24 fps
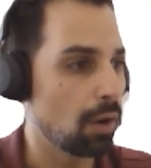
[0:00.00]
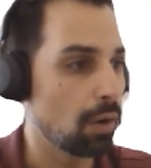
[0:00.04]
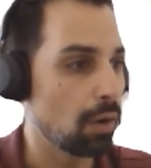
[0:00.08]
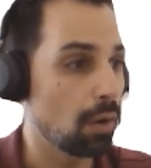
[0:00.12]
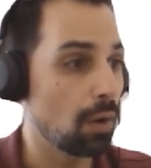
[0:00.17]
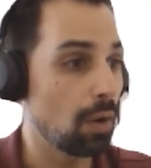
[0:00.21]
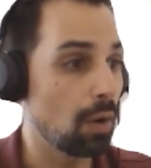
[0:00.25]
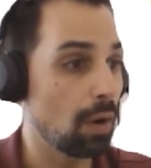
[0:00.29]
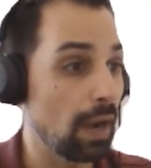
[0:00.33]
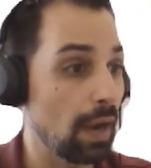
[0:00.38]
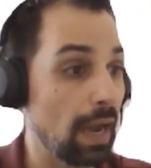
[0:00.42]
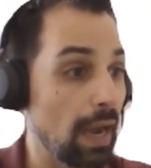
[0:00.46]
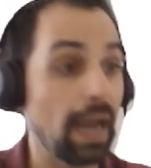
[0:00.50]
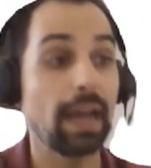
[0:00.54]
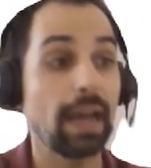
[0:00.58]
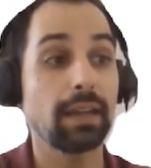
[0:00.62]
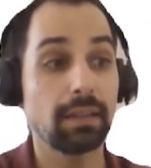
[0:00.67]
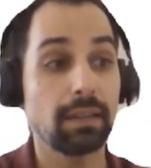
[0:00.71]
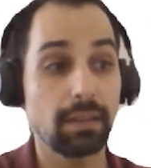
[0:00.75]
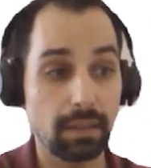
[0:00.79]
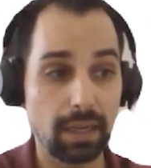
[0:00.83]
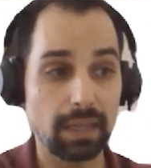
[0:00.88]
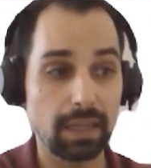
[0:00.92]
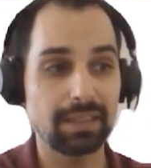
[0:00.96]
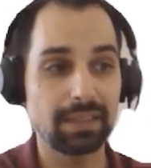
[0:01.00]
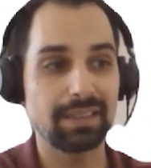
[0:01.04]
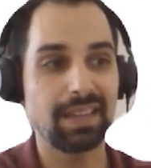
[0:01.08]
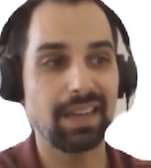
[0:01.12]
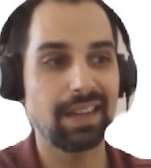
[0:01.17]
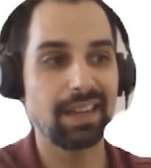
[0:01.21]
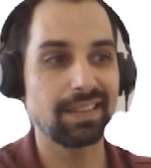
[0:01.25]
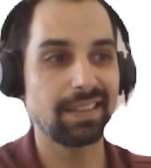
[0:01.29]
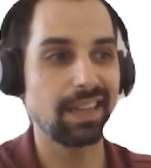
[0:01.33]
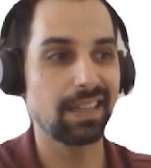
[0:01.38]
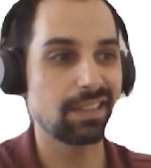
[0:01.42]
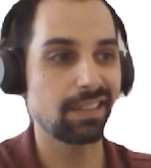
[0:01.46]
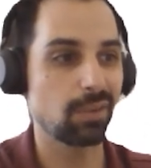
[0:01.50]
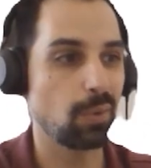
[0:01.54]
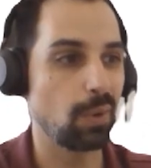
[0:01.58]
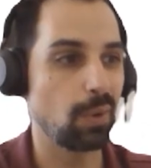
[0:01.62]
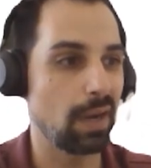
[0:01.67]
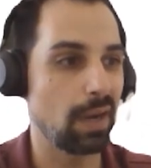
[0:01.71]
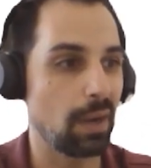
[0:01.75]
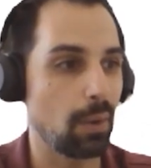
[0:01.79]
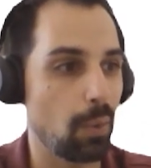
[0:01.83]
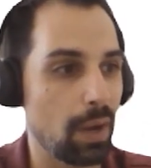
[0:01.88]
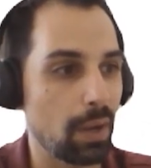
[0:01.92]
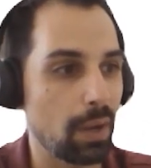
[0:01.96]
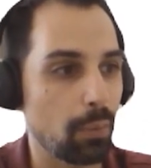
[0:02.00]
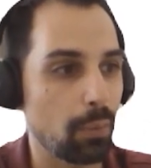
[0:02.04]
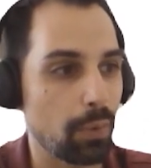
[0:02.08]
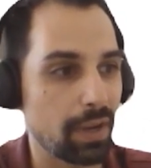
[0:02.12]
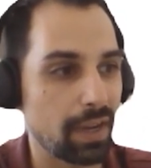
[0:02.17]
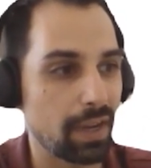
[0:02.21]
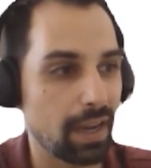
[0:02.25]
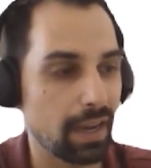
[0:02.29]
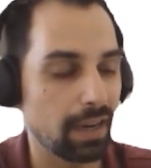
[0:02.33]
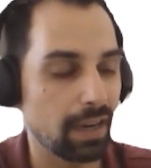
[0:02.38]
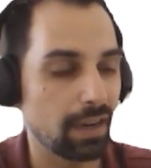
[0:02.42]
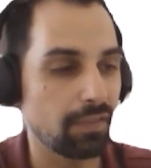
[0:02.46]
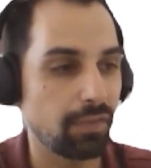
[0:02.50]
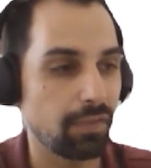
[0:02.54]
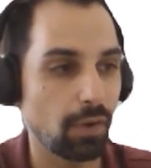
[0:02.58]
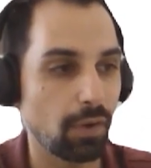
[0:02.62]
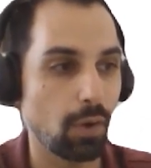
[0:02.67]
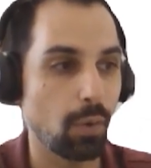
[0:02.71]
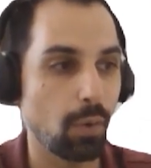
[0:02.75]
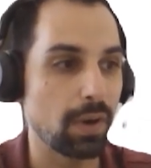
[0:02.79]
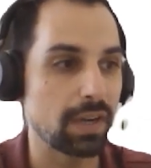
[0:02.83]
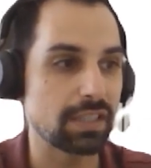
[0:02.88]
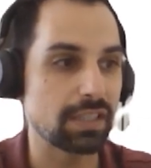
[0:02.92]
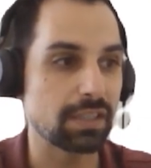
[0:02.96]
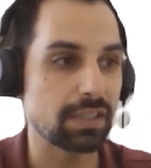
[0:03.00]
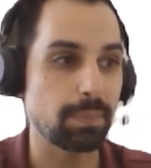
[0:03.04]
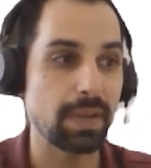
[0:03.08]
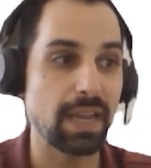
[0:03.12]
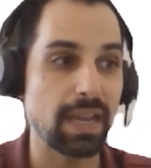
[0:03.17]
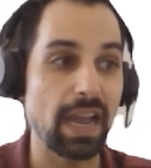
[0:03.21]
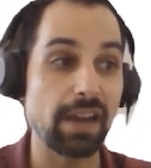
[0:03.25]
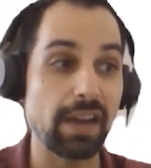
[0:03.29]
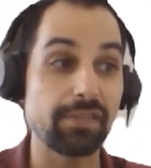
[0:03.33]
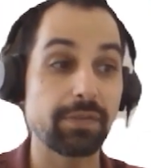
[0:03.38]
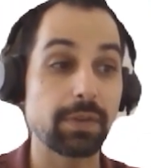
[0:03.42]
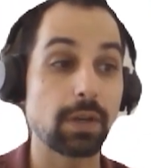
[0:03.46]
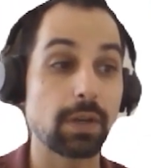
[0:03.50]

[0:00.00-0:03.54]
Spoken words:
That's why we care for OSPF,